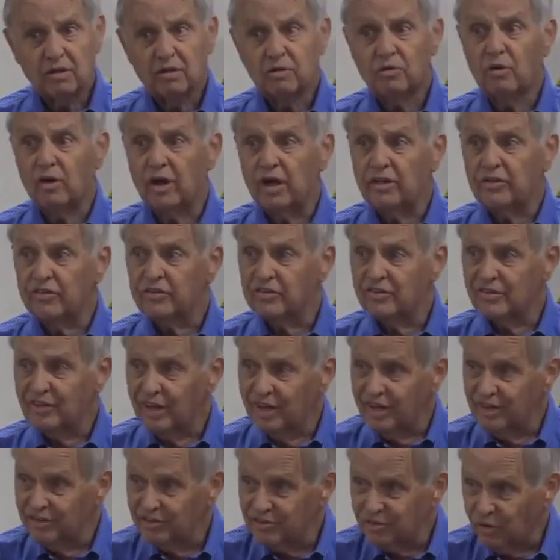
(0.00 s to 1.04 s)
grace,
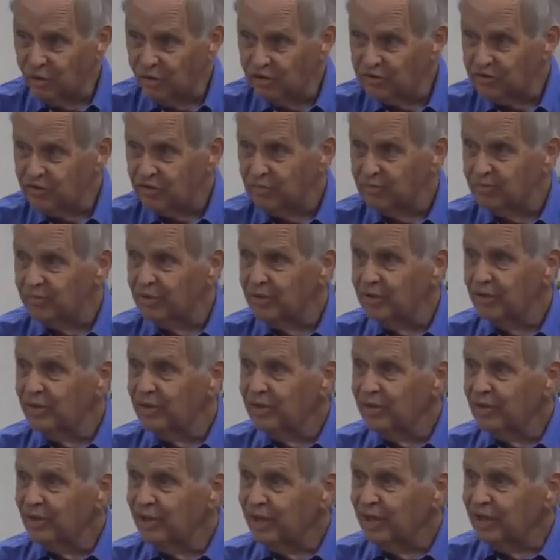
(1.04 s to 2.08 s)
exhort them,
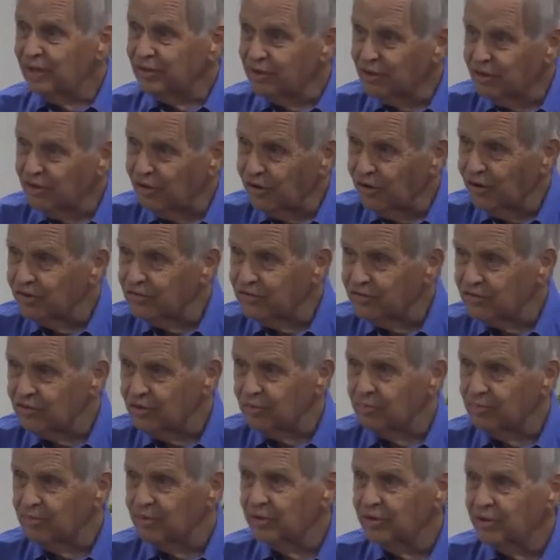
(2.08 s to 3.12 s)
encourage
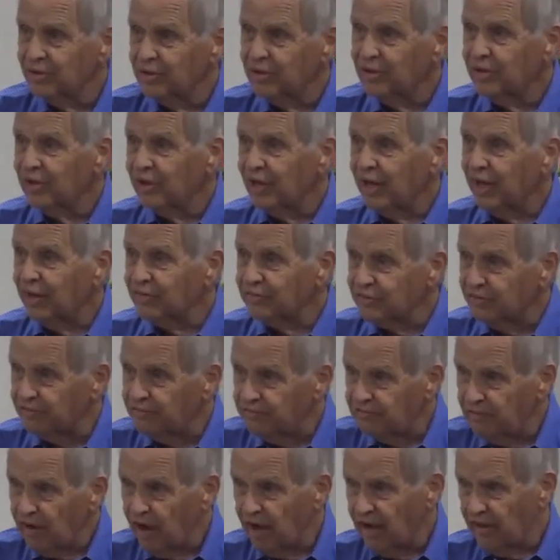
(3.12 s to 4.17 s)
them as a
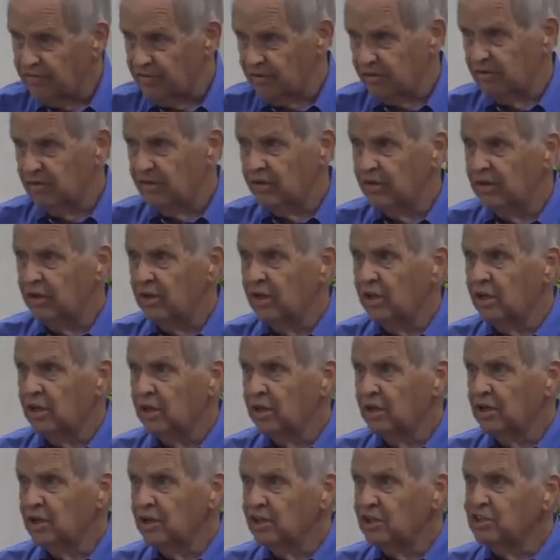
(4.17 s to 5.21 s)
father.
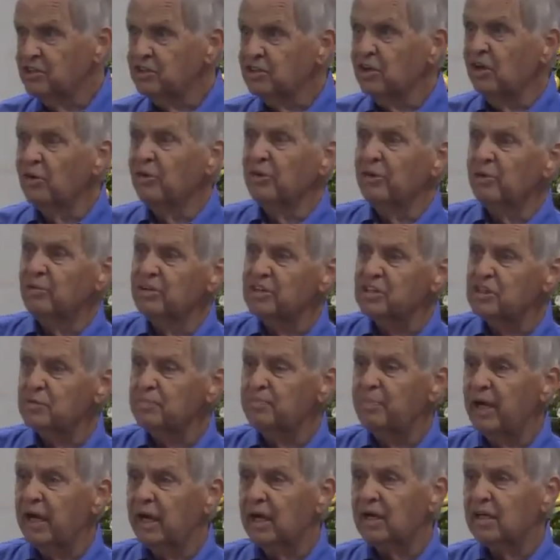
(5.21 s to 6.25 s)
Show the
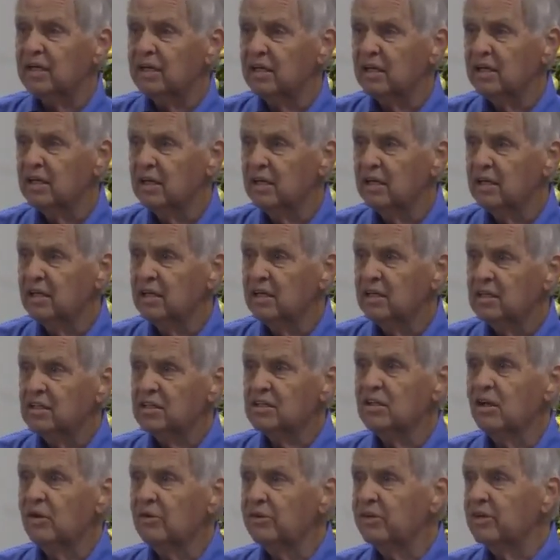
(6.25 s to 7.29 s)
respect,
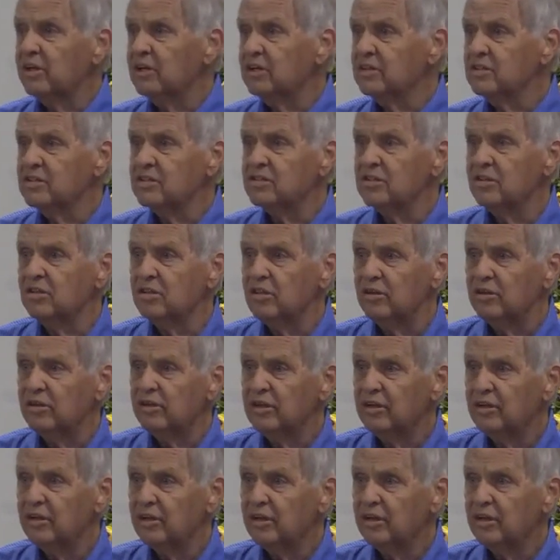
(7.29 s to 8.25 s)
show the concern.